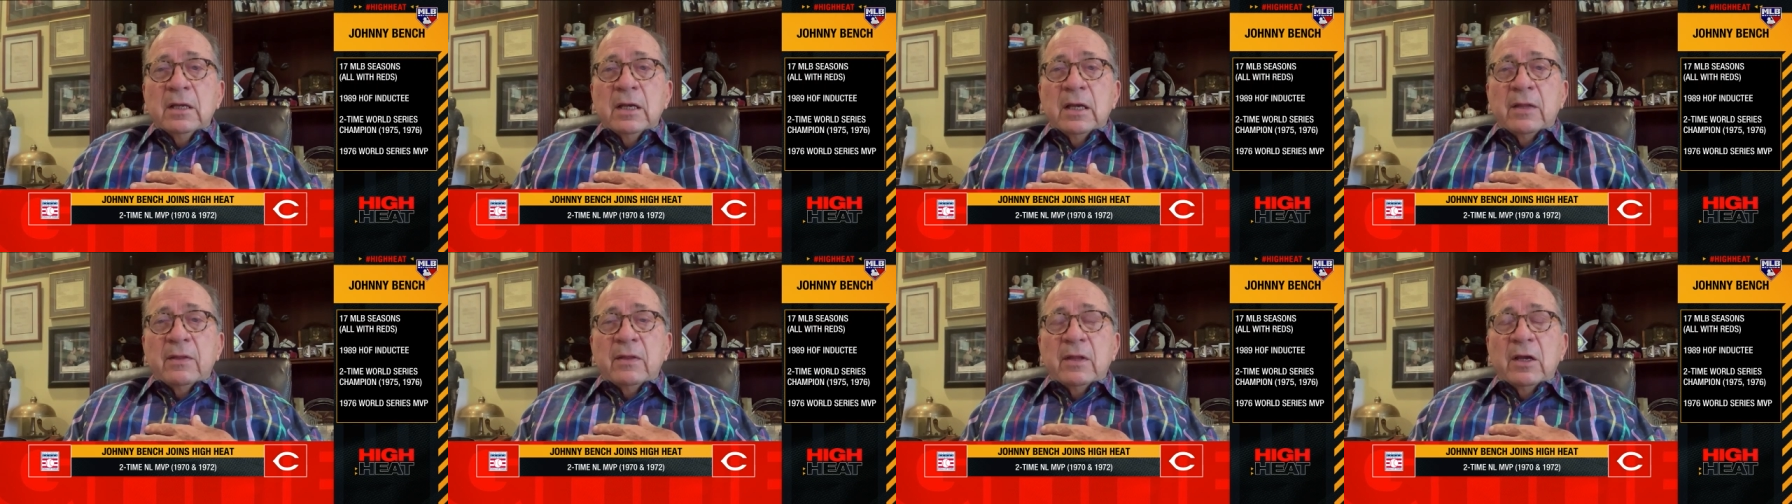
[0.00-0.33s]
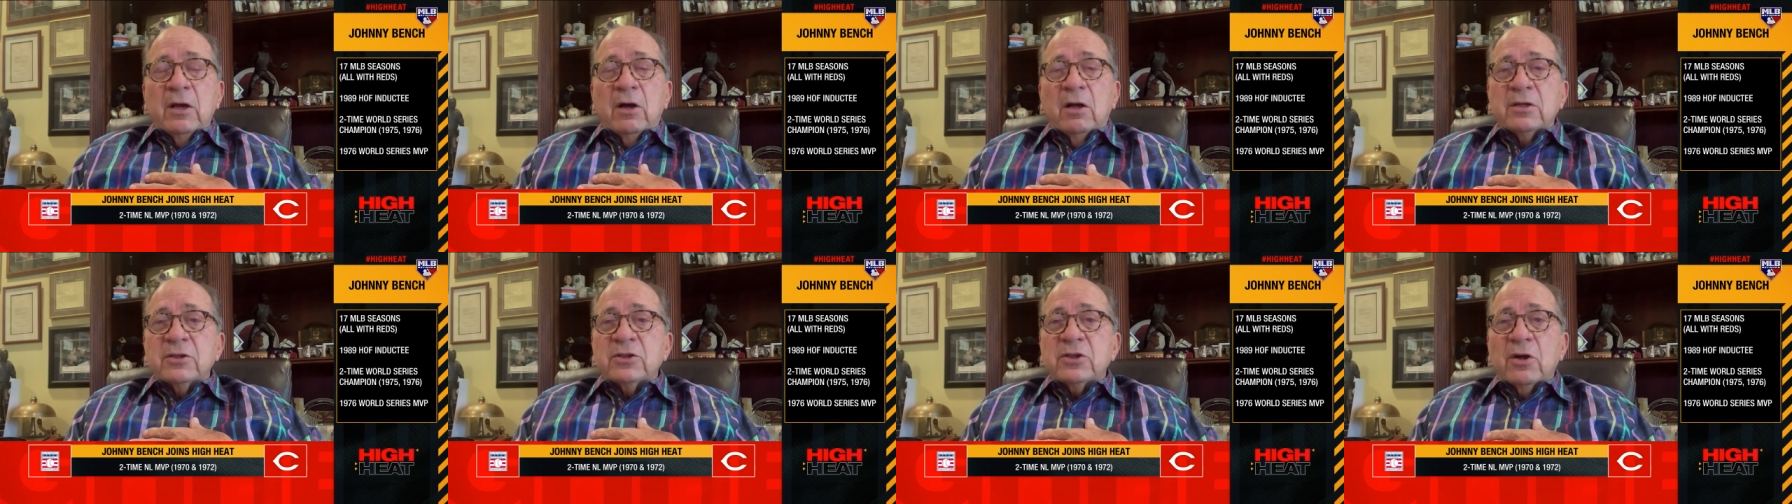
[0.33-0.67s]
in
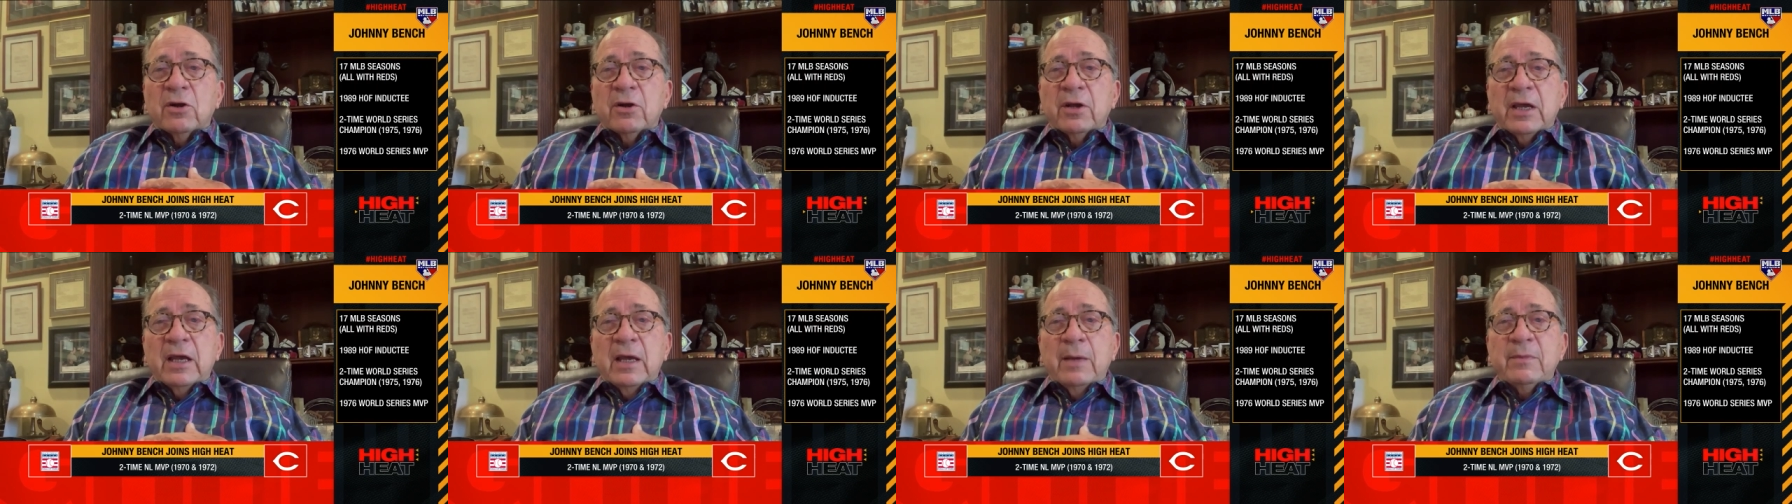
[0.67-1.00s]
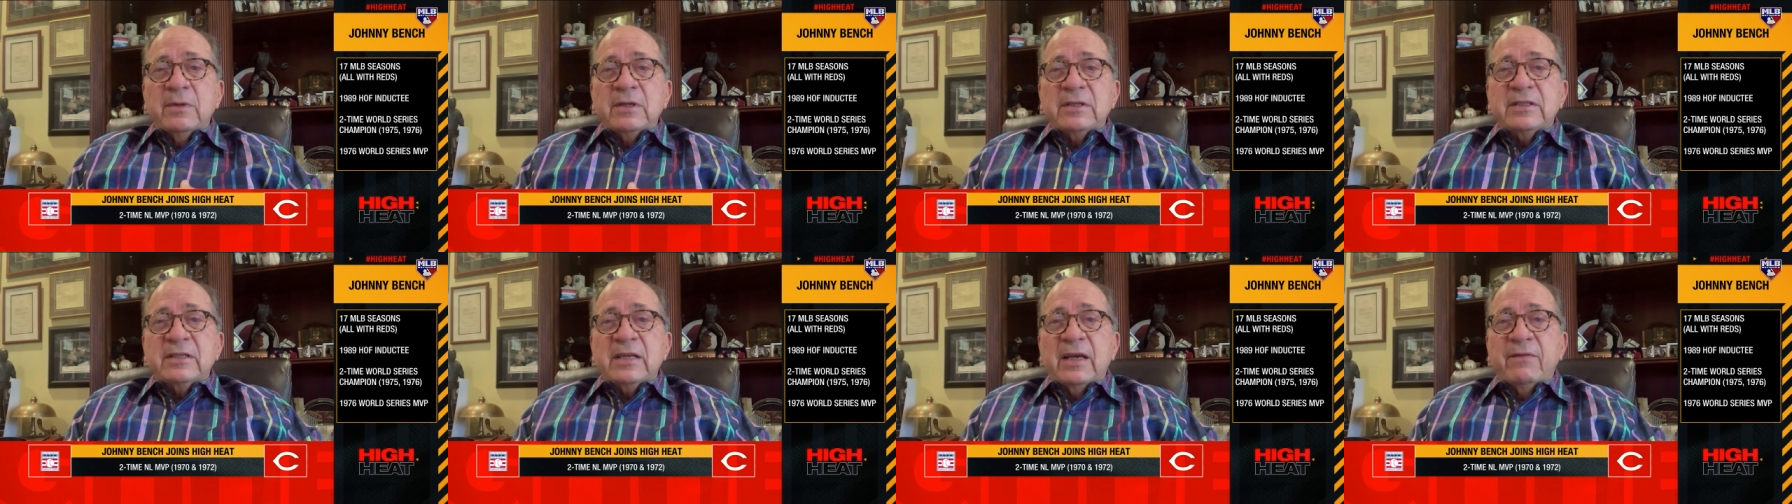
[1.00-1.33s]
the all-star game
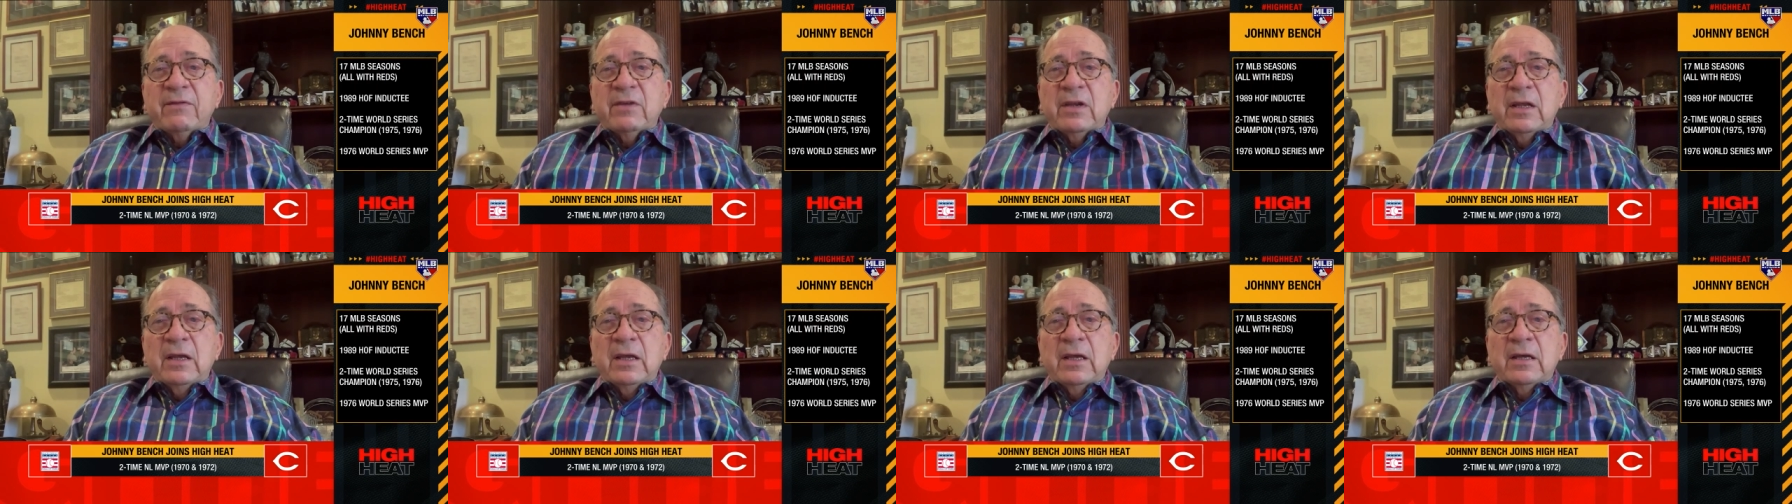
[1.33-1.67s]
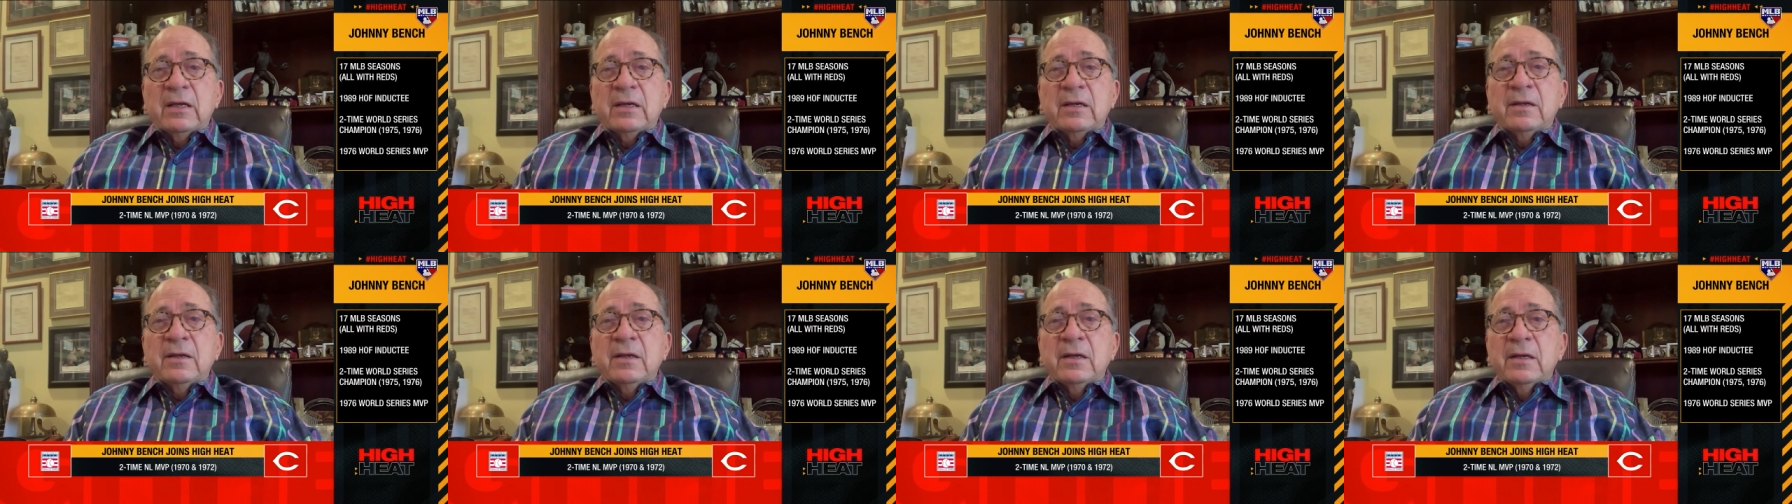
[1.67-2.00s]
in 70
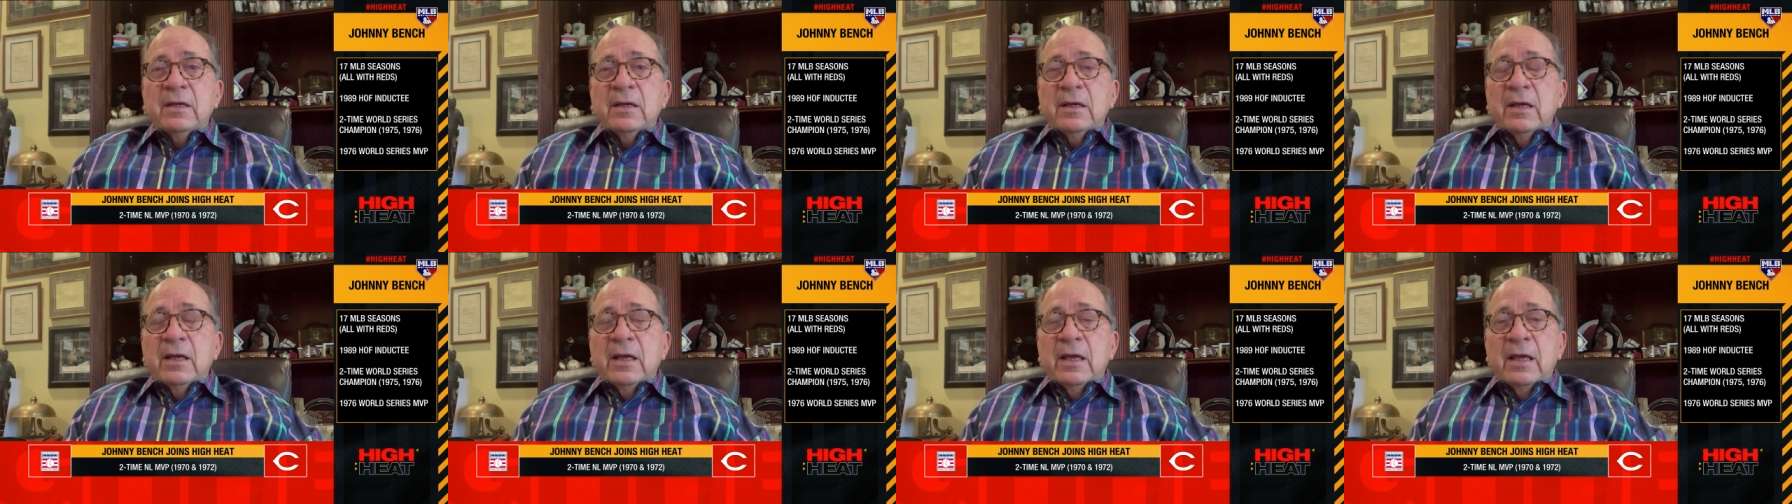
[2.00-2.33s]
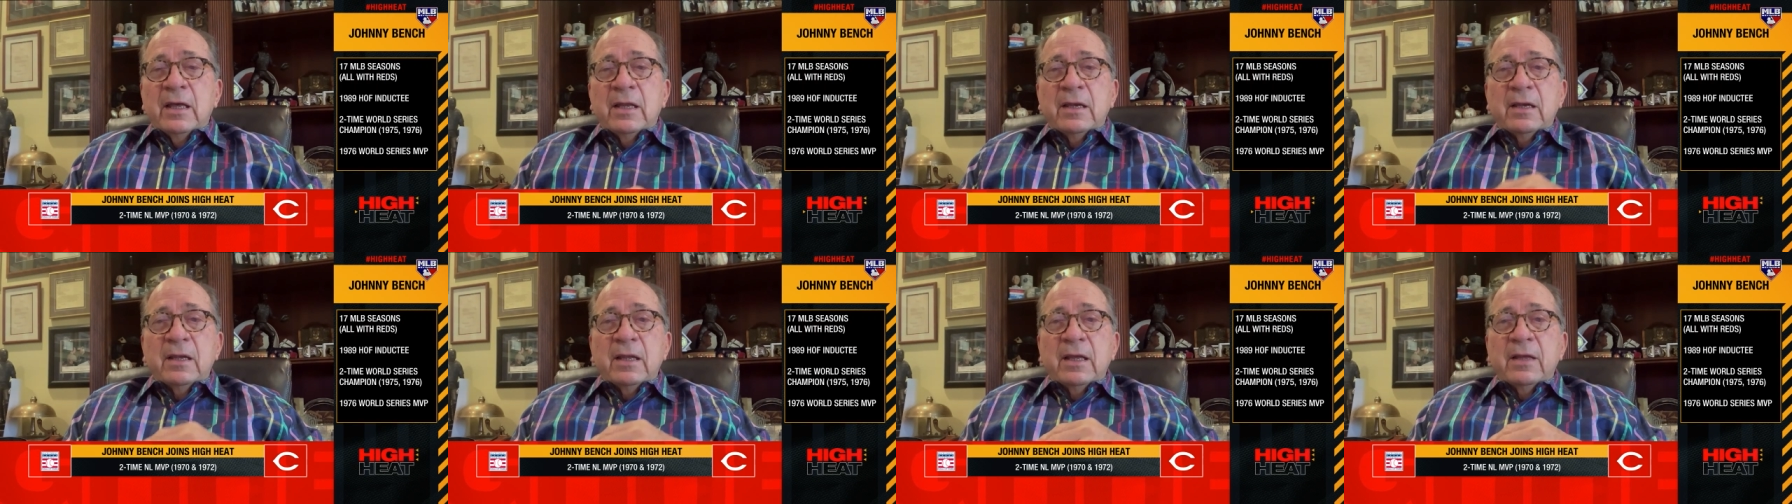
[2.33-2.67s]
and,
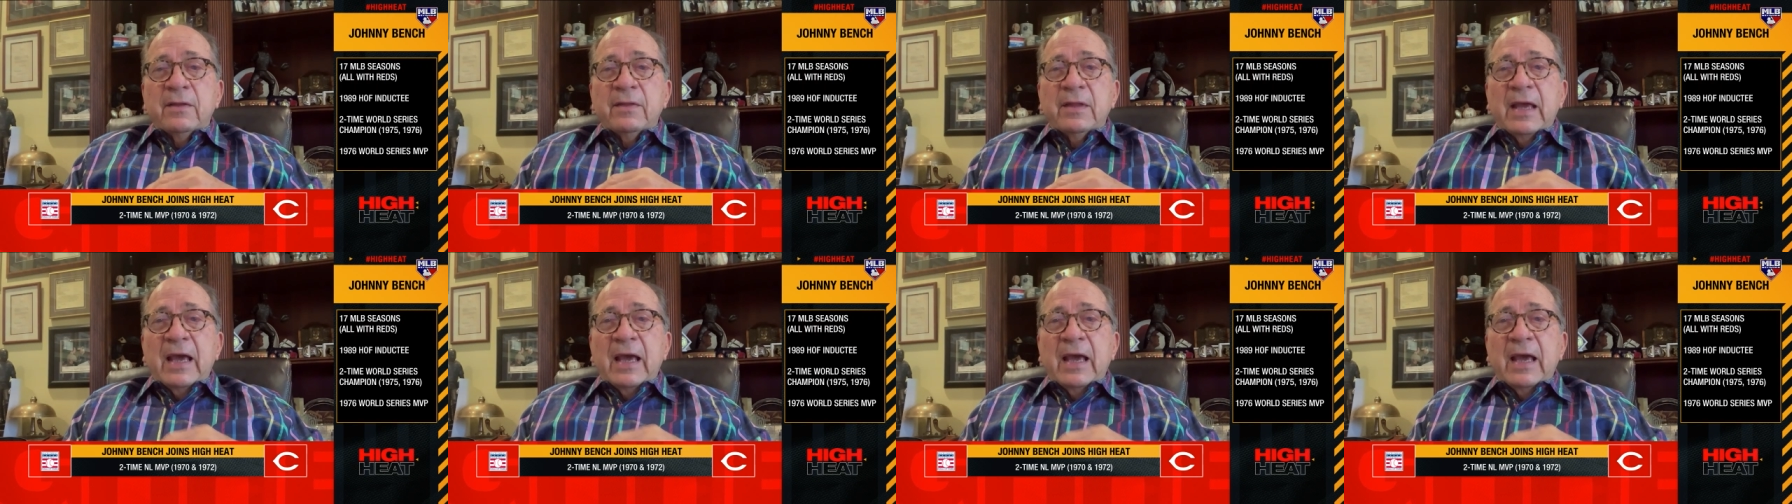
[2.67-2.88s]
in in